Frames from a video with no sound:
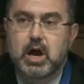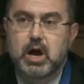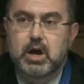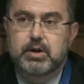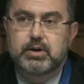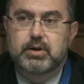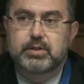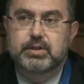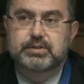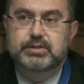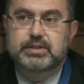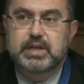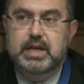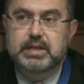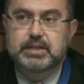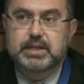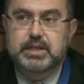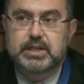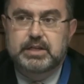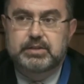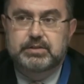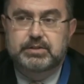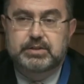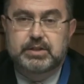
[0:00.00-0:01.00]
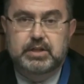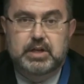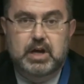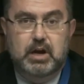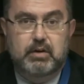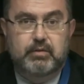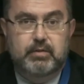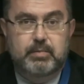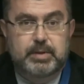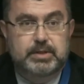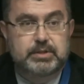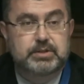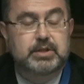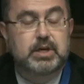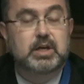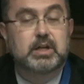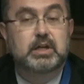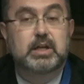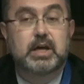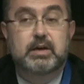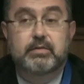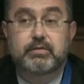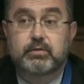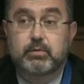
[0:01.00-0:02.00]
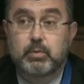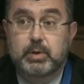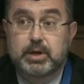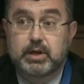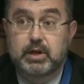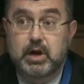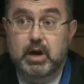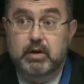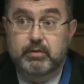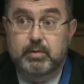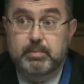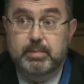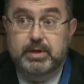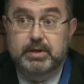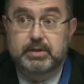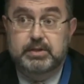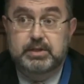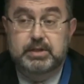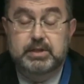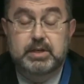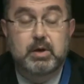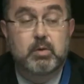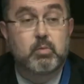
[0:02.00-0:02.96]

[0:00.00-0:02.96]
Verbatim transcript: under the Sandinista government, a left-wing government,